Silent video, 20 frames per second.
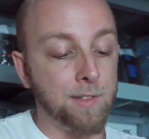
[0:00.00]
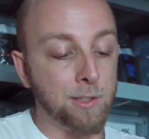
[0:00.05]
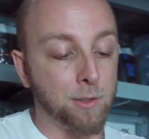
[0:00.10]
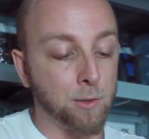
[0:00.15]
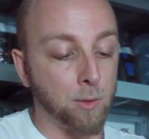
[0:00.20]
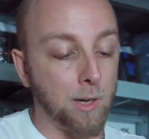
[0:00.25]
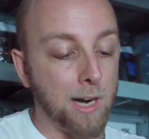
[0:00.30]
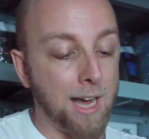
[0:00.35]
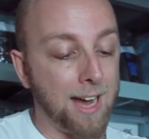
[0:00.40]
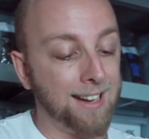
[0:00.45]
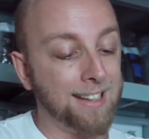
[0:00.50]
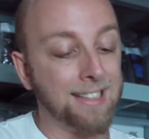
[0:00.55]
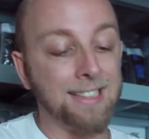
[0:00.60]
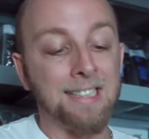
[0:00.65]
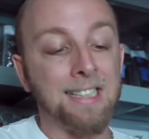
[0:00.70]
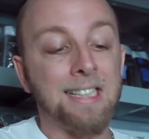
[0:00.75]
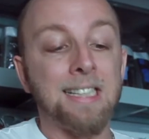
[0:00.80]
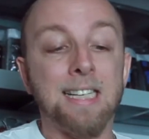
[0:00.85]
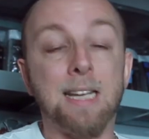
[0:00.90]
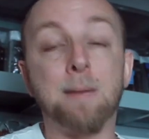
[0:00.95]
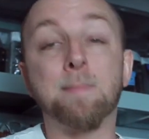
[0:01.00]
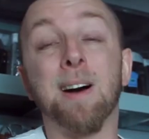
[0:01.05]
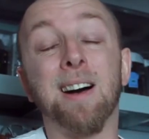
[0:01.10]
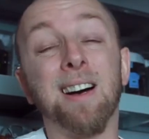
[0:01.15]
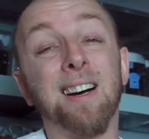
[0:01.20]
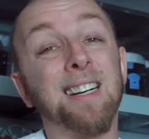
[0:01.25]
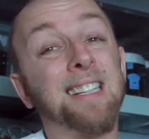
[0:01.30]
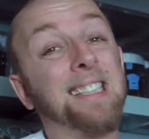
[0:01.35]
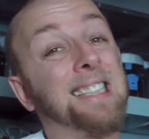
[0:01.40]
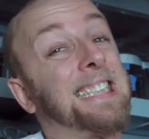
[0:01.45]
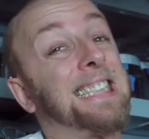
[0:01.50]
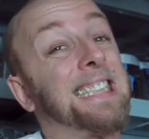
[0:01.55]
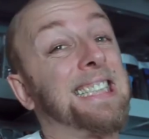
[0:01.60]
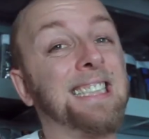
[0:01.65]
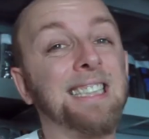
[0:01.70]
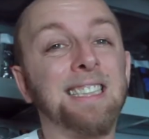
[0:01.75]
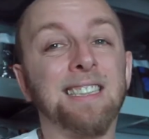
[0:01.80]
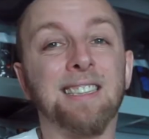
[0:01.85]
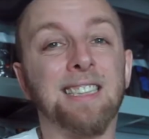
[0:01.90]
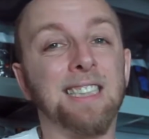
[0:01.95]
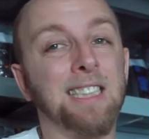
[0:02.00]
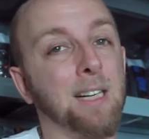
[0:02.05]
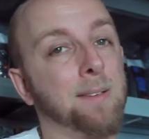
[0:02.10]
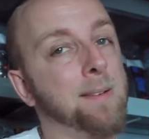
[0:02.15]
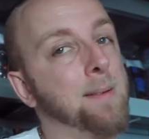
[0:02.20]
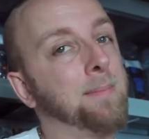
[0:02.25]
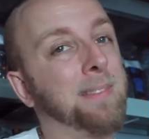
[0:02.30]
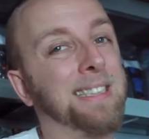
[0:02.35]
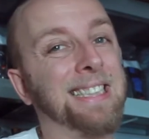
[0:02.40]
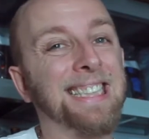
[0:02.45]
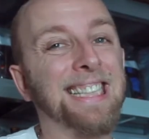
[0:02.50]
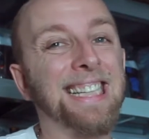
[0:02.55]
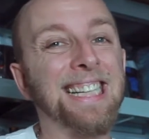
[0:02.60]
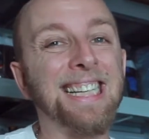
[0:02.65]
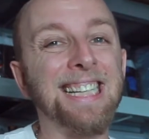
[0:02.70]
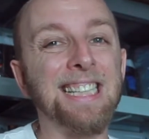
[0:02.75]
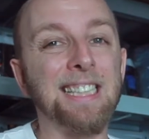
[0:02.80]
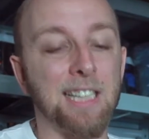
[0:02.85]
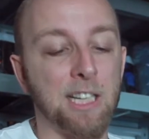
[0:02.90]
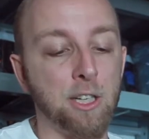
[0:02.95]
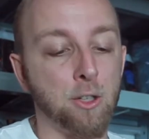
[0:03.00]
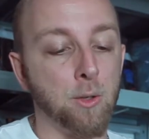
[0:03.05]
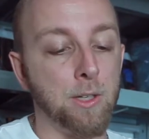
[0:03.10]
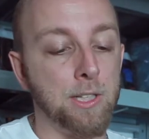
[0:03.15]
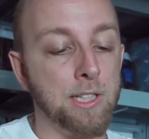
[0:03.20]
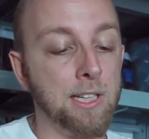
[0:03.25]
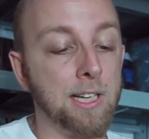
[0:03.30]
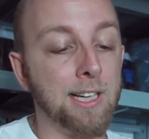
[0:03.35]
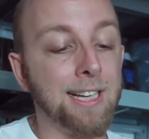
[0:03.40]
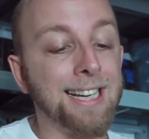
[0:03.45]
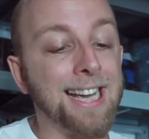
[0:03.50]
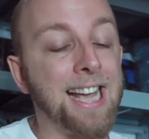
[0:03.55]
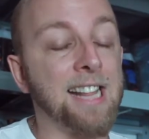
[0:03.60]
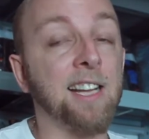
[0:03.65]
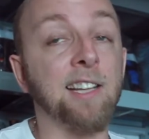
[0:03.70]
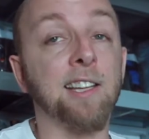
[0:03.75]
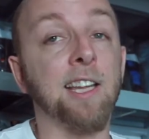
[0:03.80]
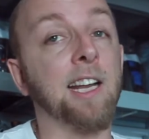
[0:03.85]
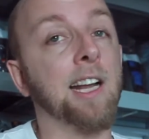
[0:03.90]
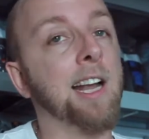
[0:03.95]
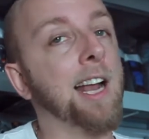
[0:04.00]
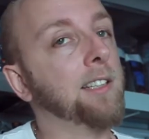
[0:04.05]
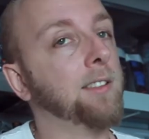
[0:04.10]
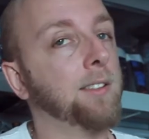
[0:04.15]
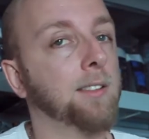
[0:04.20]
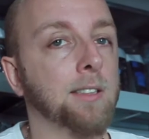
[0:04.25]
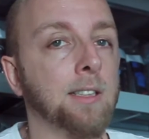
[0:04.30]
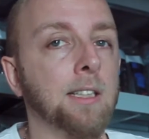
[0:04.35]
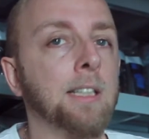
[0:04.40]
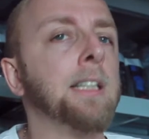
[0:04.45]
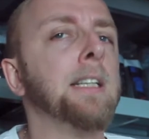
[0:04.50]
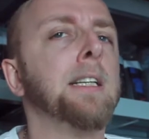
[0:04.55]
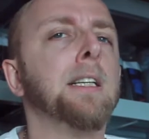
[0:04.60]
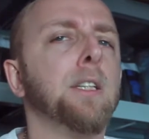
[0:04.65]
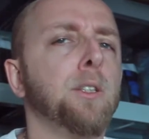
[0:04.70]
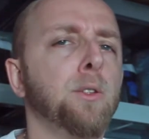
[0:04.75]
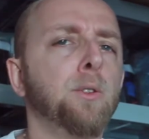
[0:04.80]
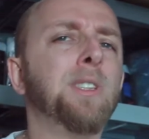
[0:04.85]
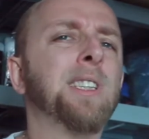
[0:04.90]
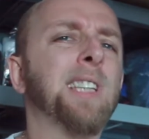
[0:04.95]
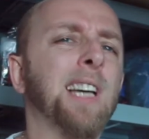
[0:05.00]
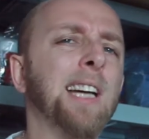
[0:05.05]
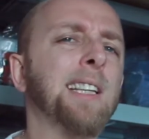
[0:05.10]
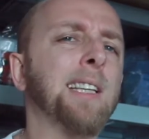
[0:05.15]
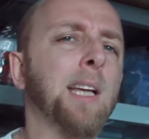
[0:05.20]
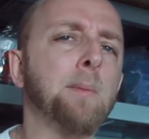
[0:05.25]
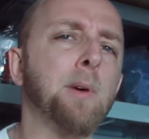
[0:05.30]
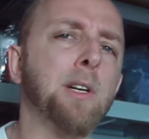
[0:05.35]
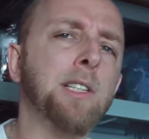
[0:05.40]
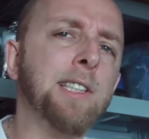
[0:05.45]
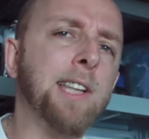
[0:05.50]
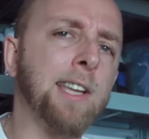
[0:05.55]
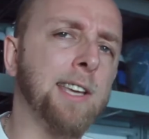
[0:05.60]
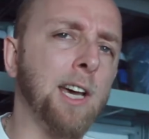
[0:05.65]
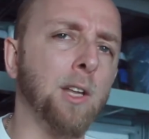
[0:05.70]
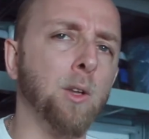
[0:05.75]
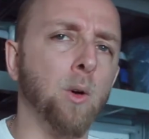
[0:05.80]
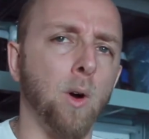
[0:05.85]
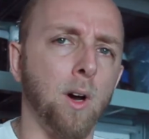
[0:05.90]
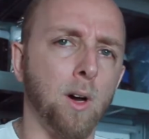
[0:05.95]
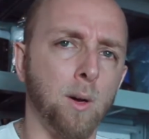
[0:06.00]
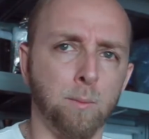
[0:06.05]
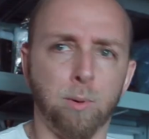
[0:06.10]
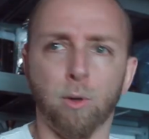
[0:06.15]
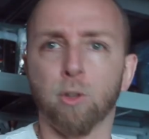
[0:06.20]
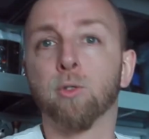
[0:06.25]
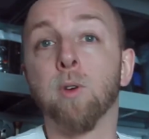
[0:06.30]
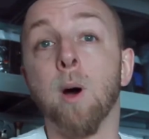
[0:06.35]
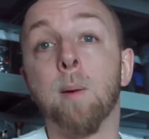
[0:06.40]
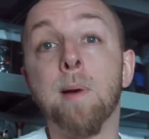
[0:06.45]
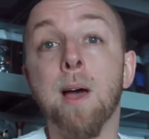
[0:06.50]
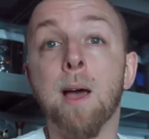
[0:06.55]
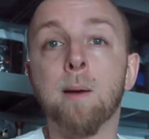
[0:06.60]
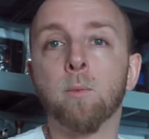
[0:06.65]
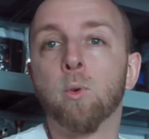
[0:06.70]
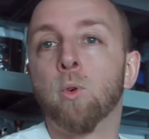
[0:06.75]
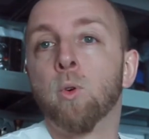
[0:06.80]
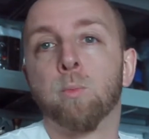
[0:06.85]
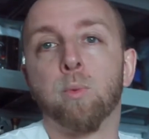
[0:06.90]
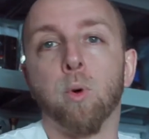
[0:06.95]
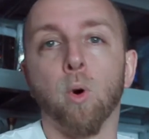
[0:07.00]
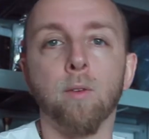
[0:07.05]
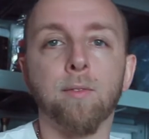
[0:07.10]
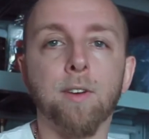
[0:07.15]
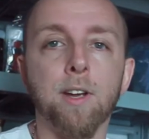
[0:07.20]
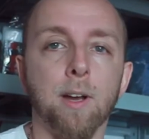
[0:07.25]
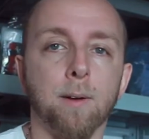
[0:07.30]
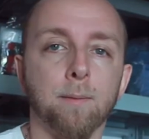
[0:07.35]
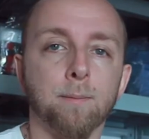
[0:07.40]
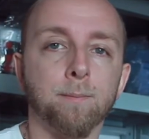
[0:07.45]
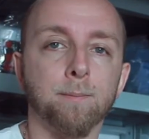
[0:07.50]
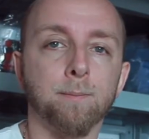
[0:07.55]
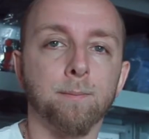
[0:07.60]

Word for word: very, you can touch, but very class, it's a very good gift